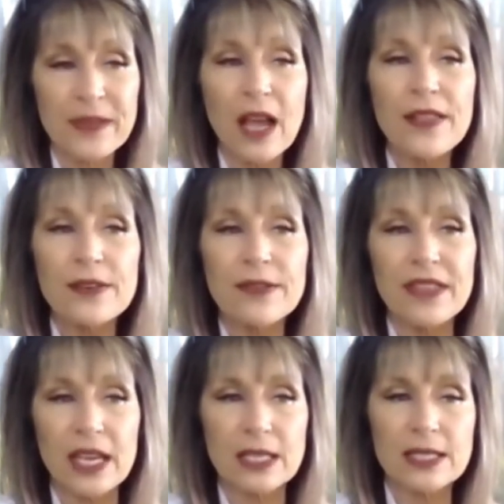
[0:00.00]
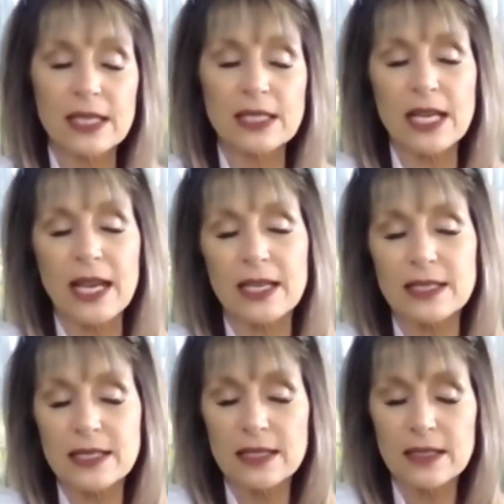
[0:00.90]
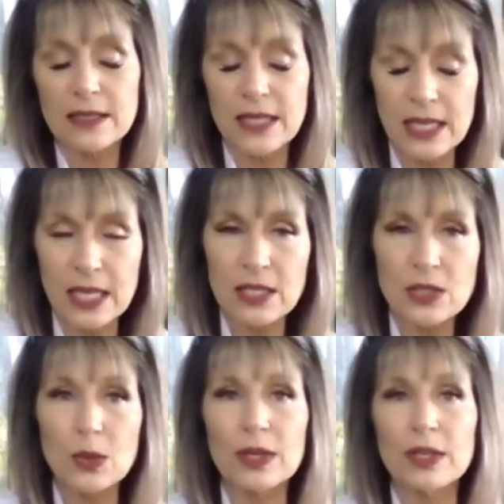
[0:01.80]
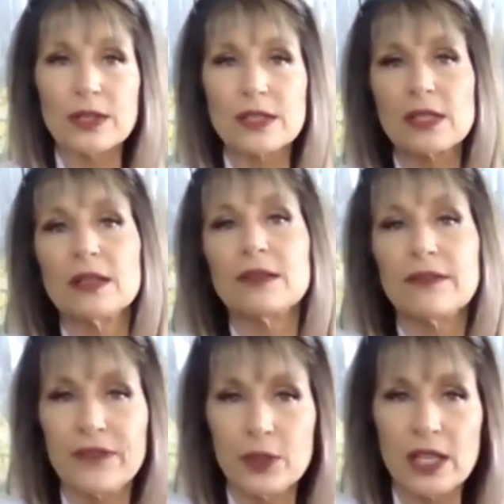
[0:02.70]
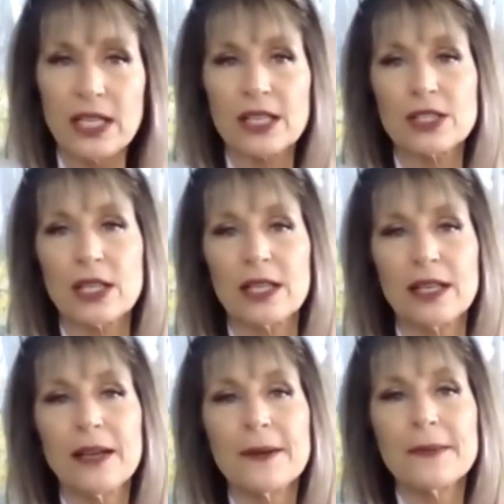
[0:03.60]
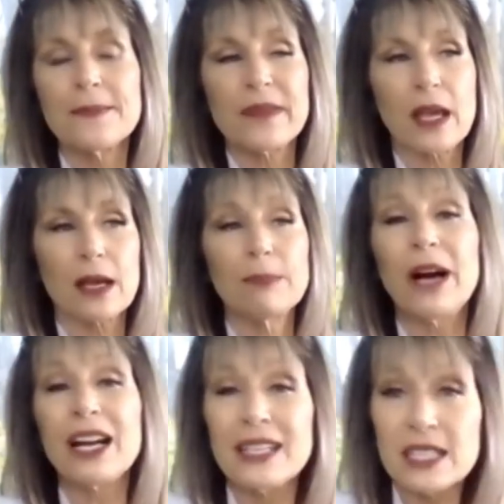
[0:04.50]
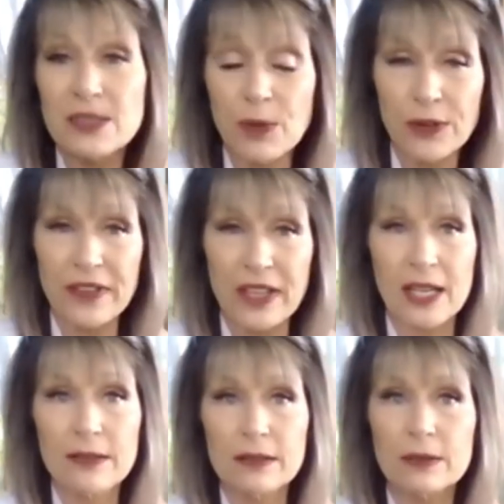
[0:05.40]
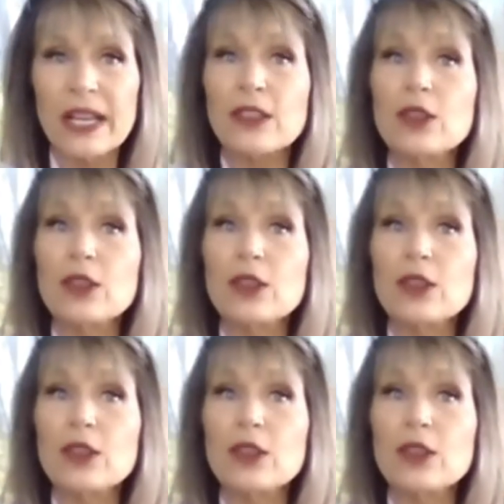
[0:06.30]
other things such as eating disorders, food addiction, uh, body dysmorphia, right?